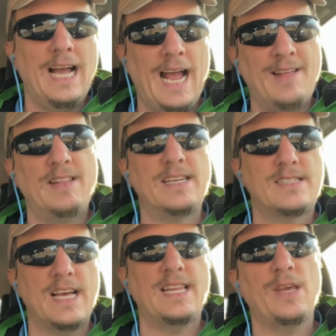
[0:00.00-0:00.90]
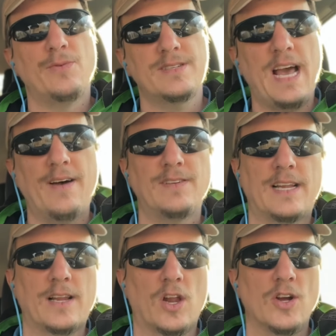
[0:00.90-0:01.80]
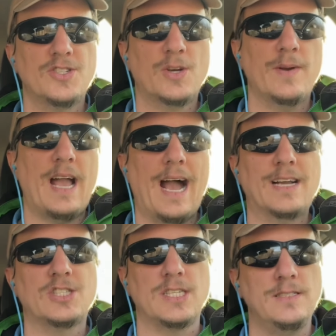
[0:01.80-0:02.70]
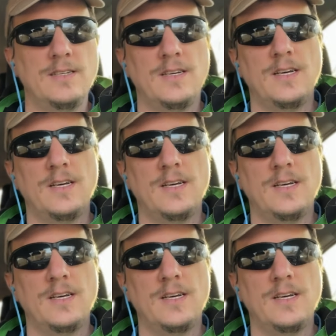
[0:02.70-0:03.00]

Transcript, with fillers: and they said he was having an allergic reaction